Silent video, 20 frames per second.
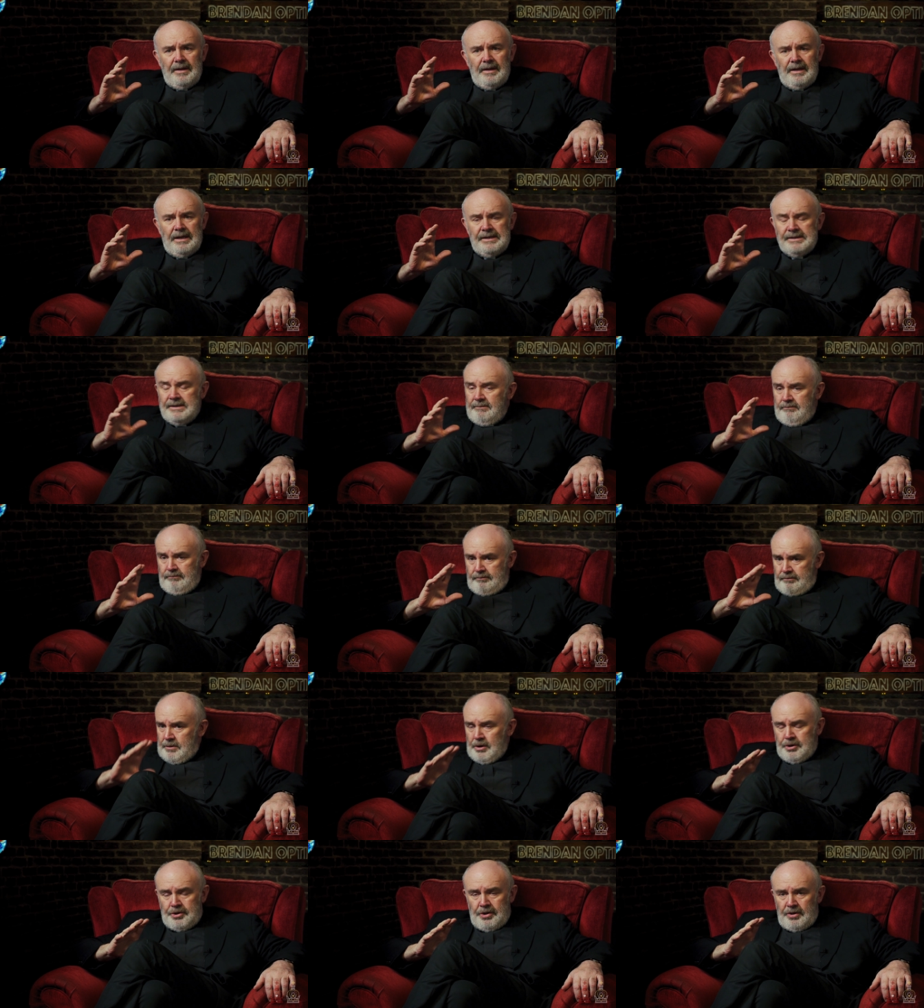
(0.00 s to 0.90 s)
as
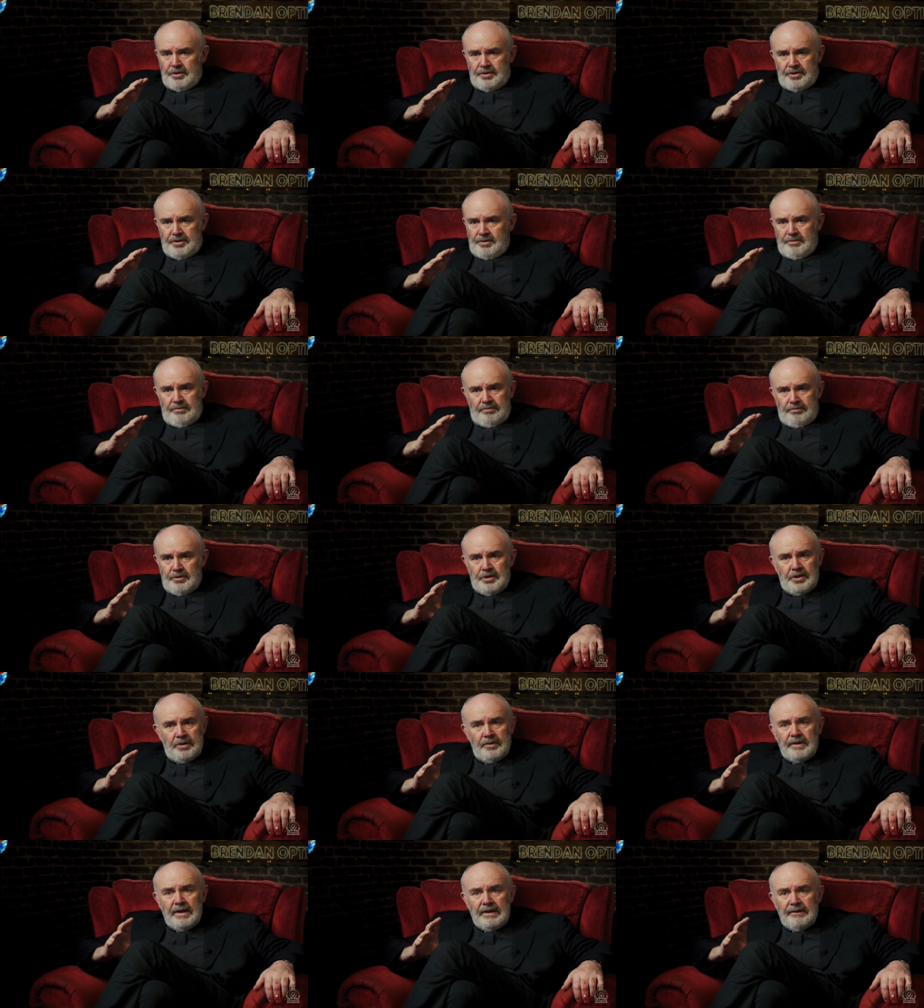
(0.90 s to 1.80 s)
the church
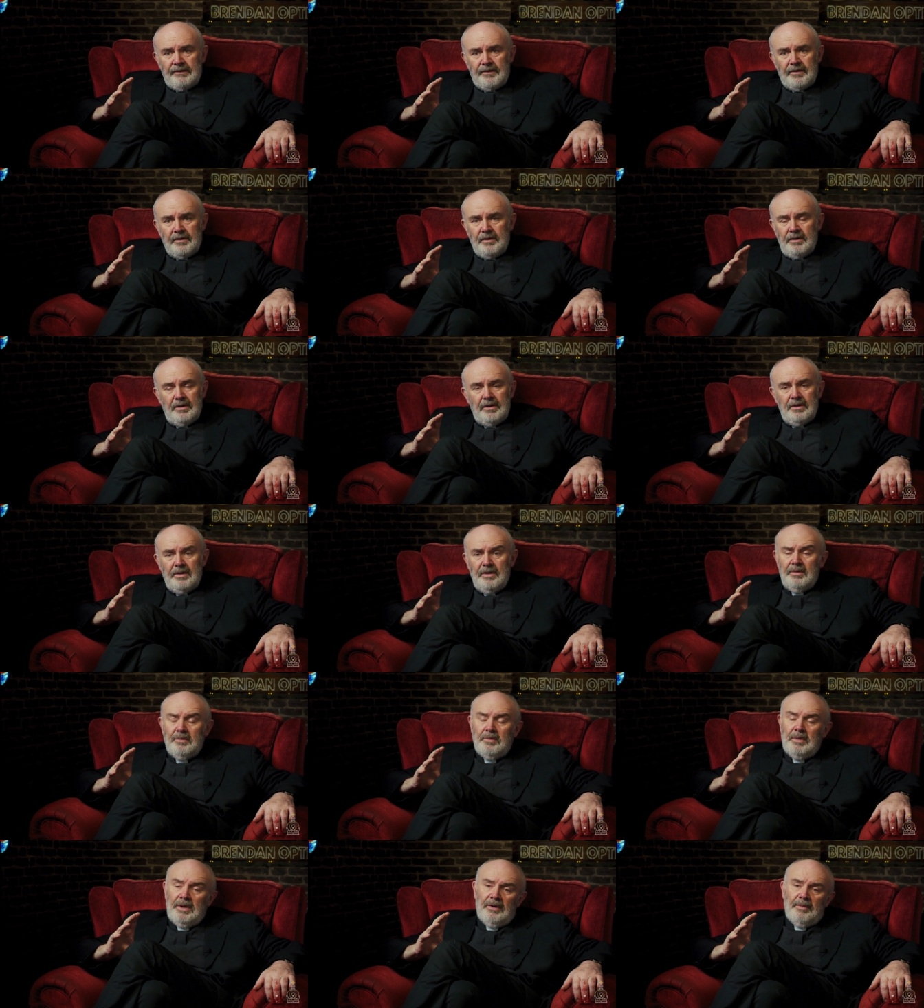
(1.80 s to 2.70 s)
knew this,
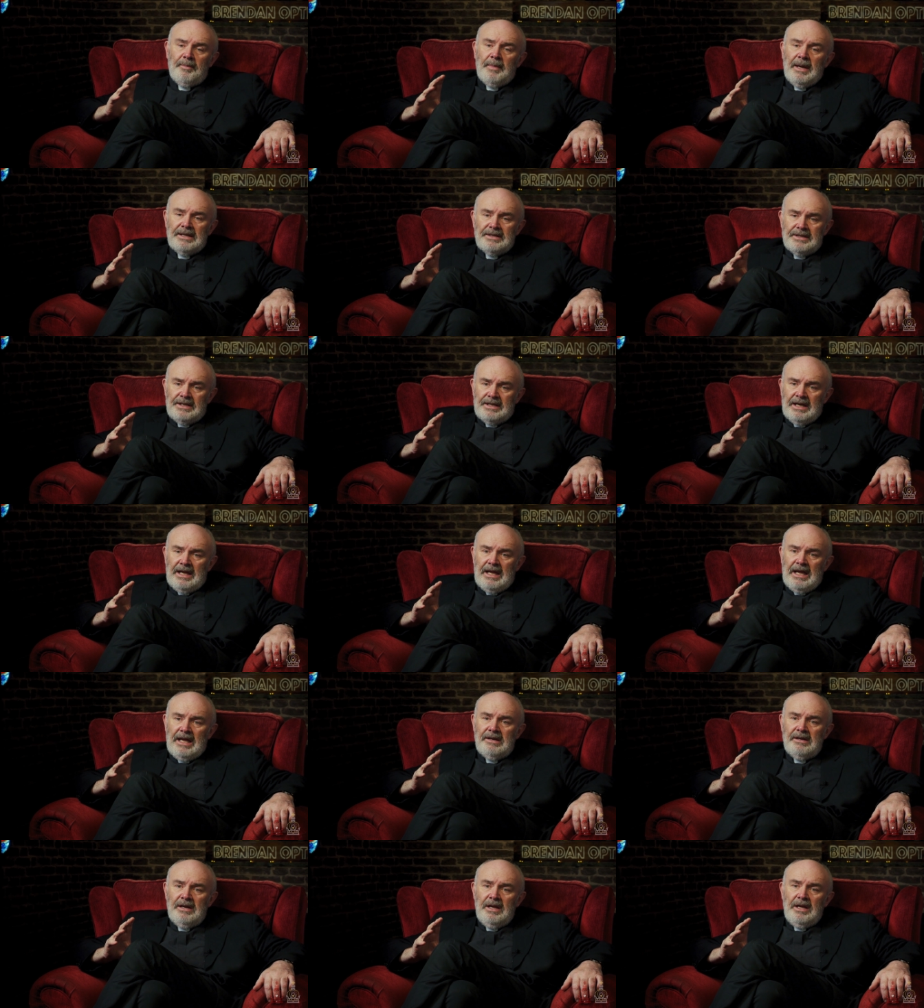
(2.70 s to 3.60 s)
we're reminded
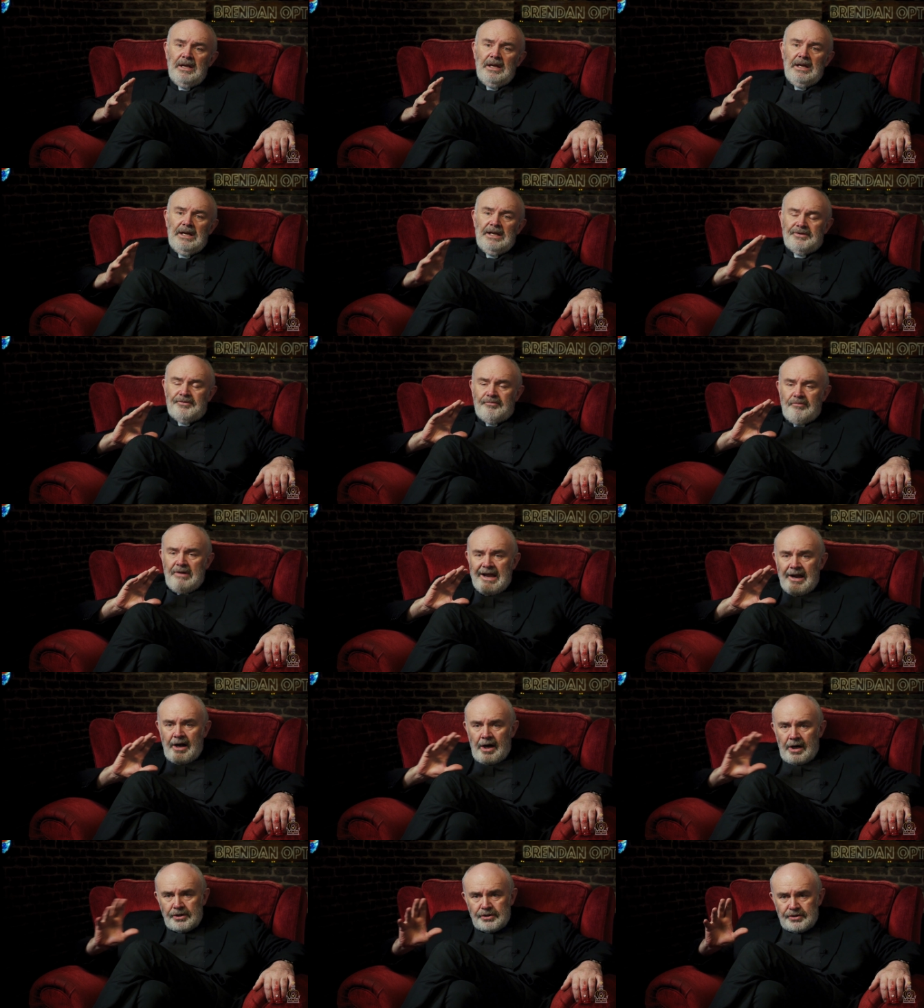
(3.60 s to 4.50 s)
again, it's
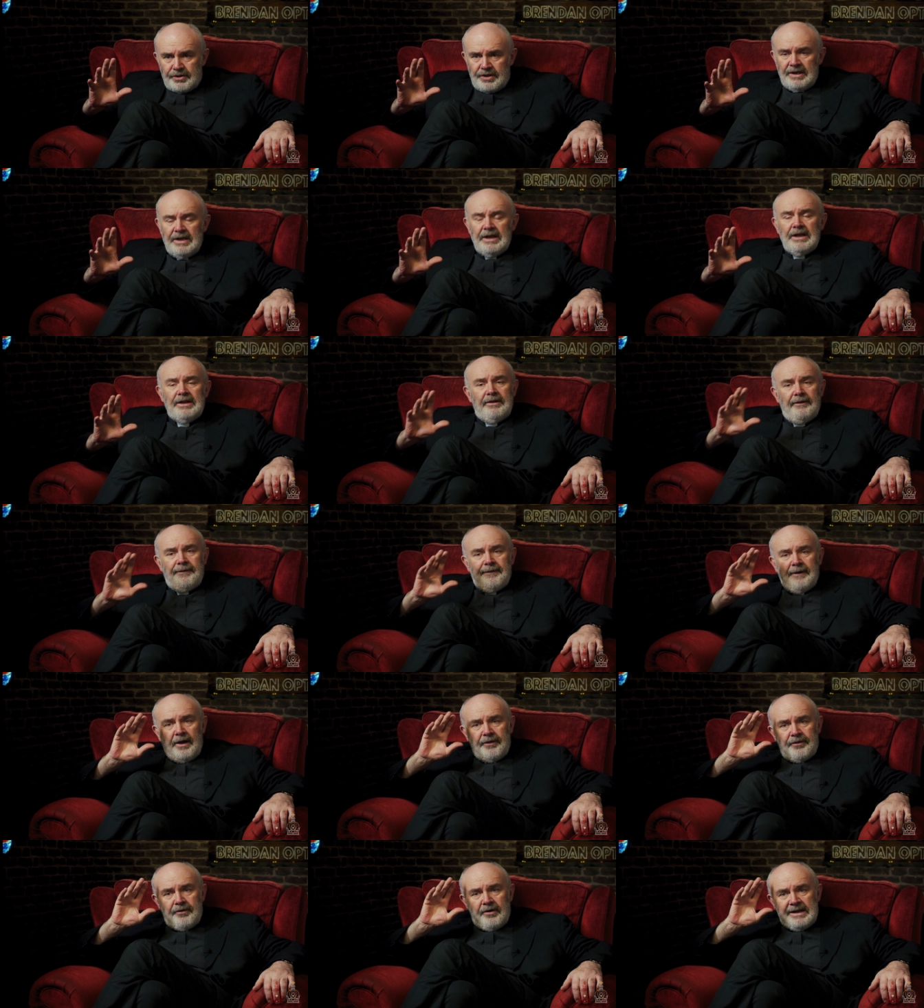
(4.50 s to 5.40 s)
rehearsed. The
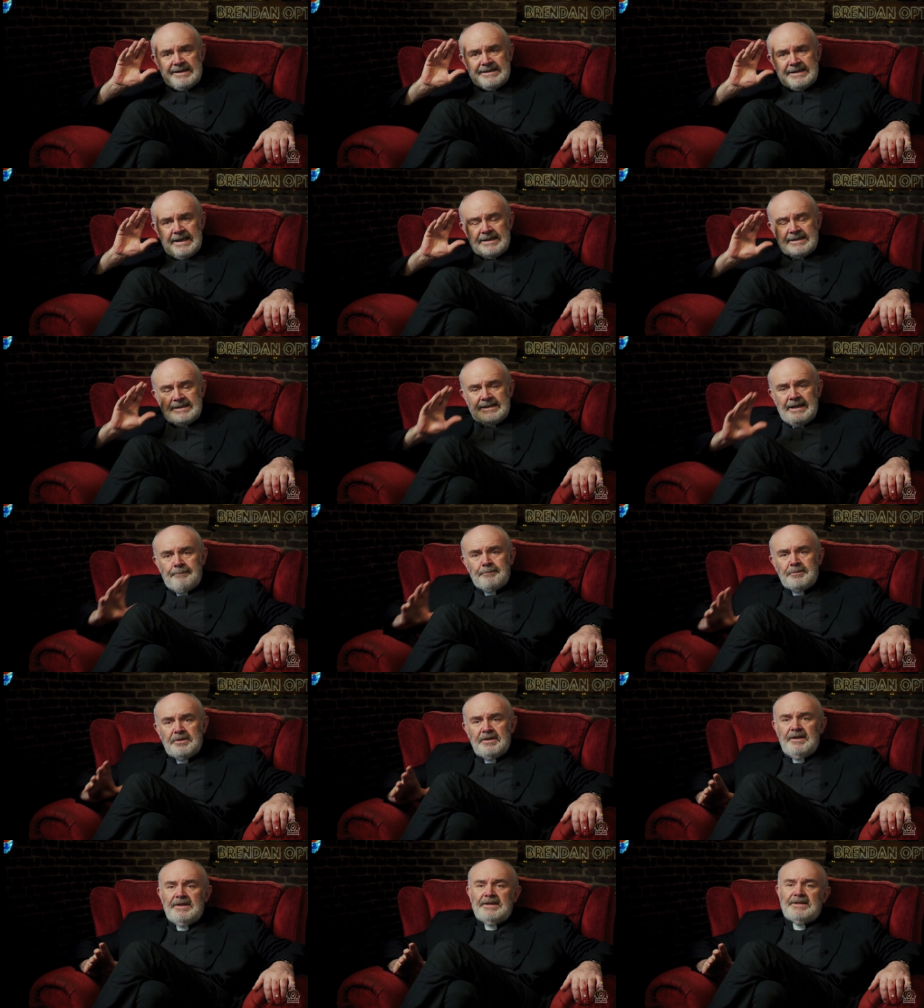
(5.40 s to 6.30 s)
Father has
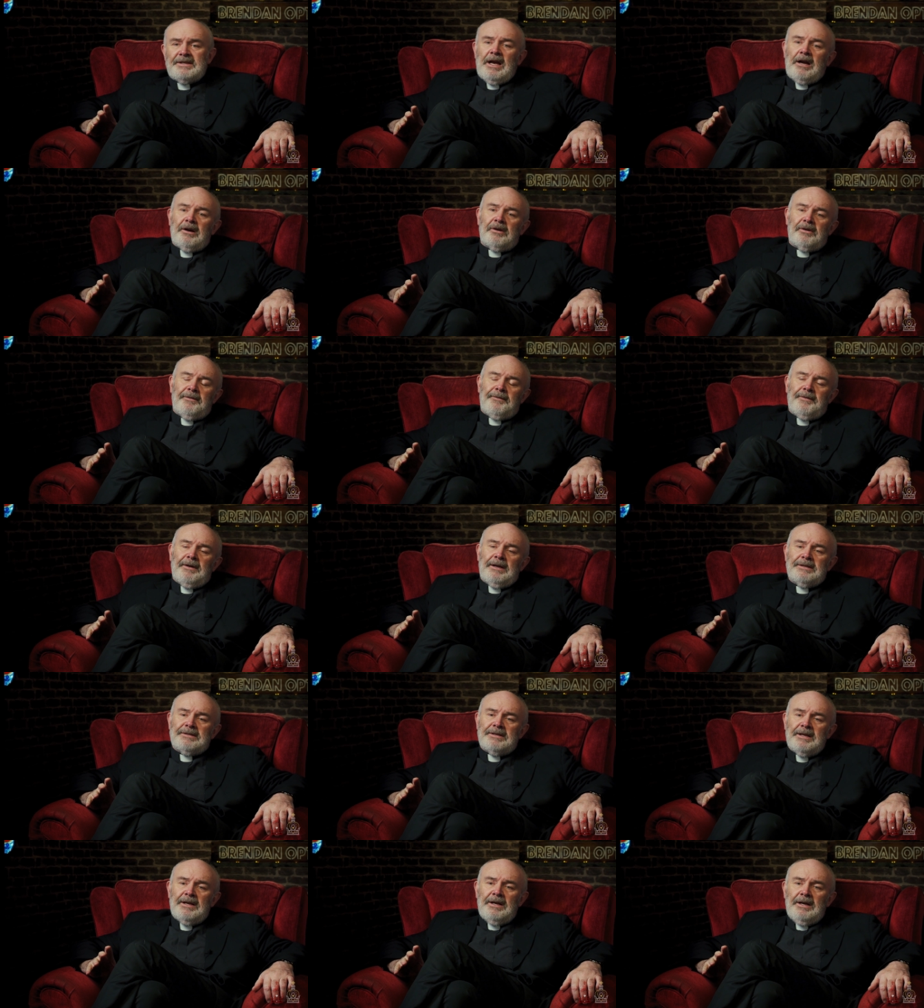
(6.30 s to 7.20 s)
accepted the
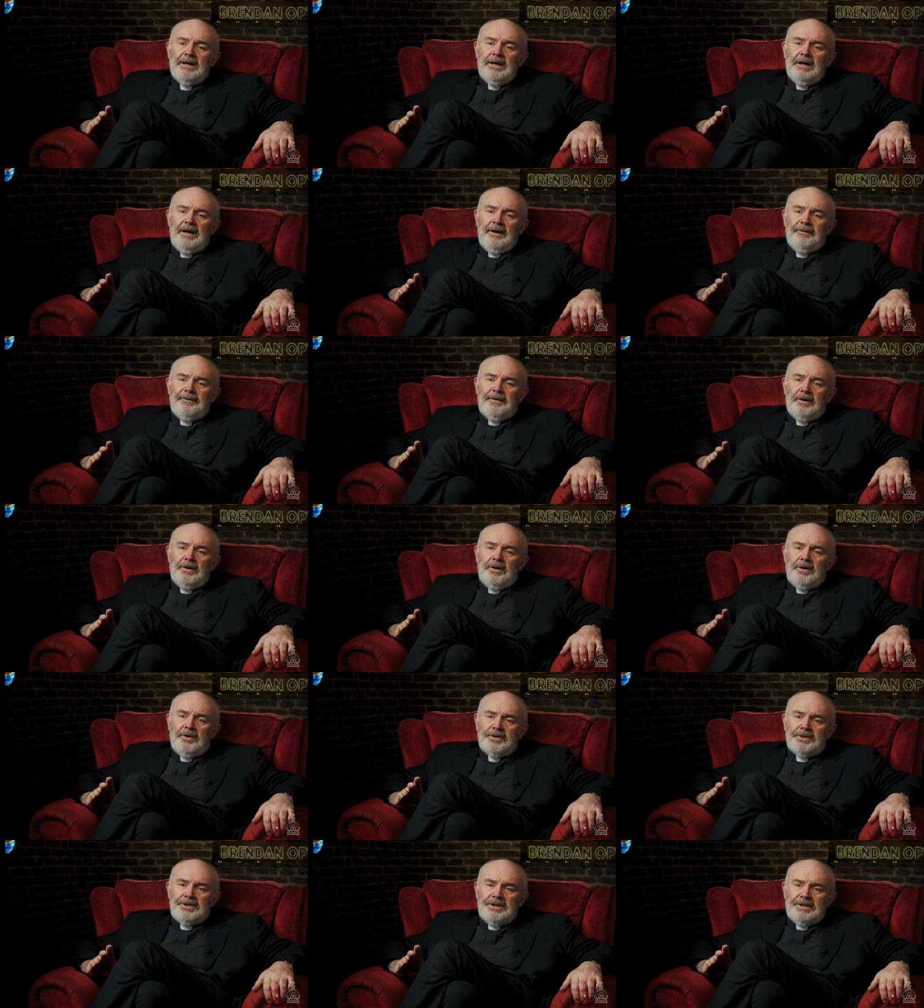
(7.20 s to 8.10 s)
sacrifice of our
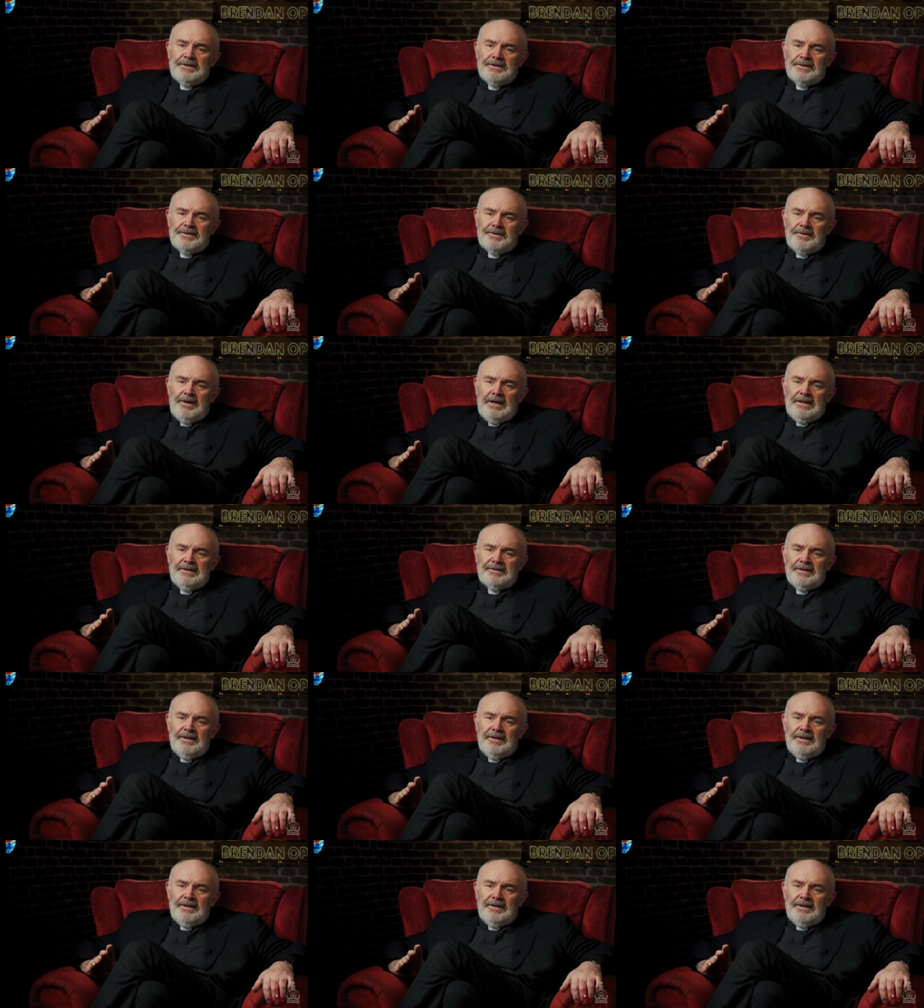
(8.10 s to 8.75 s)
Lord Jesus Christ